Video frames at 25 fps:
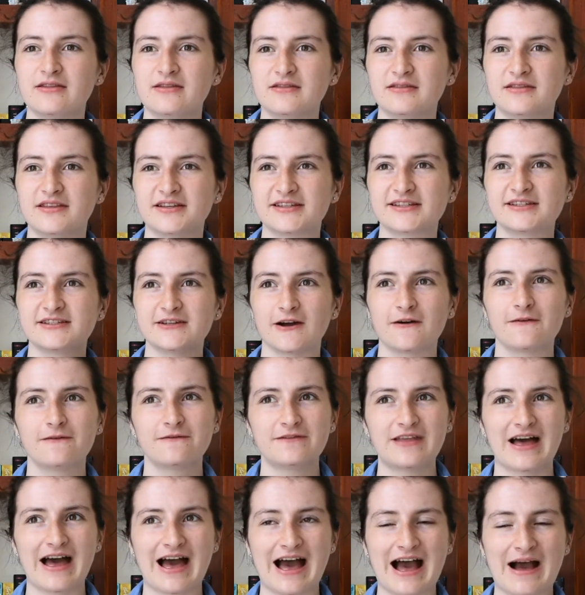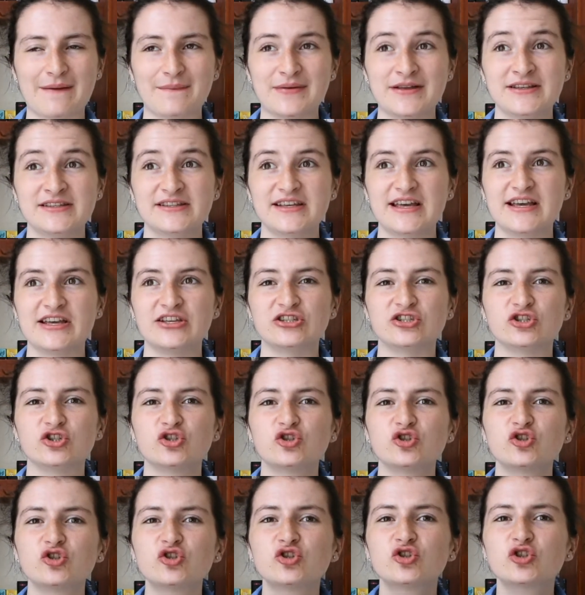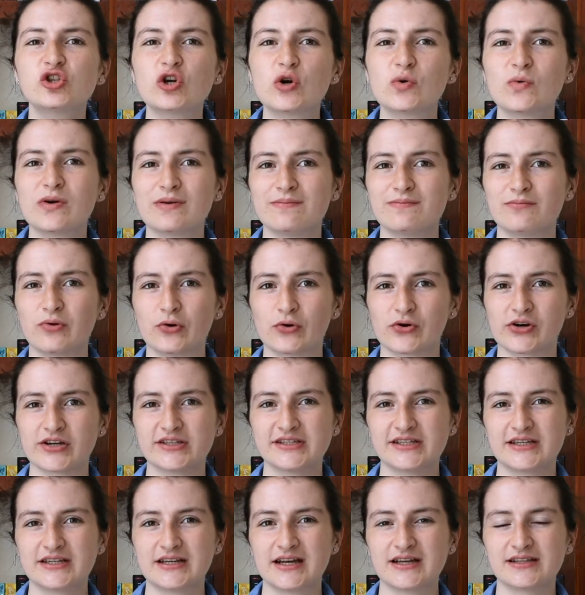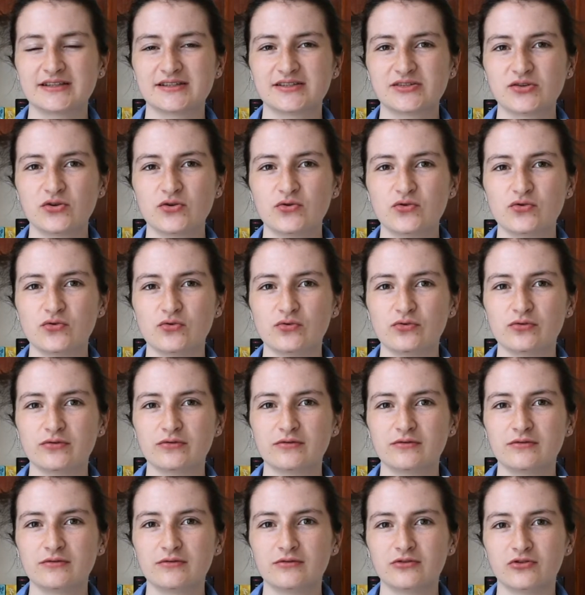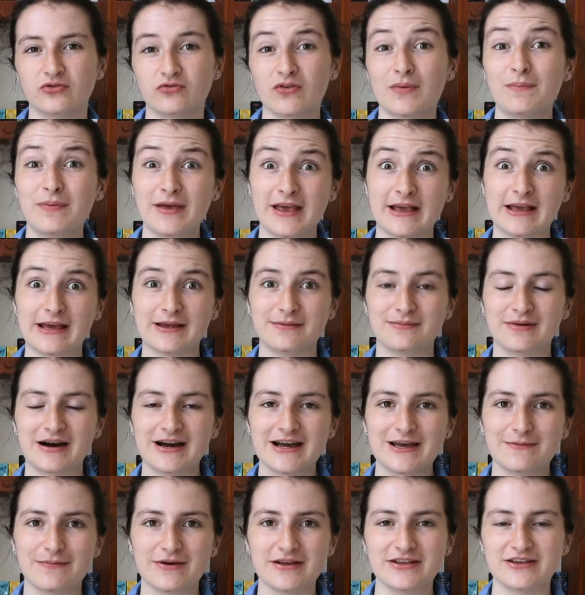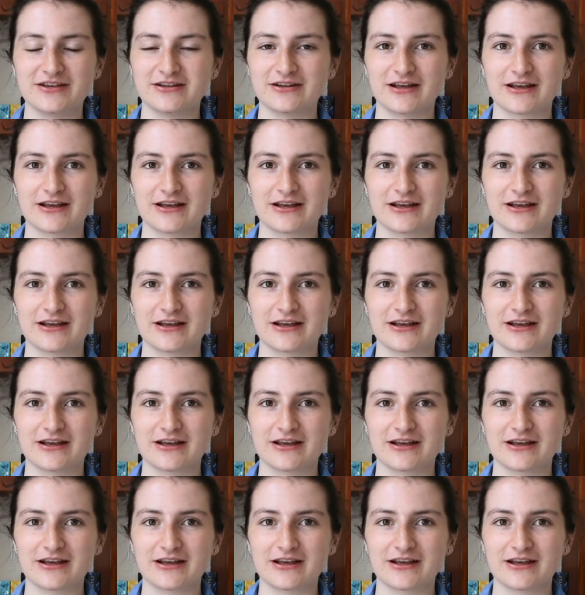the stuff that happens is so important and so gripping, in my opinion.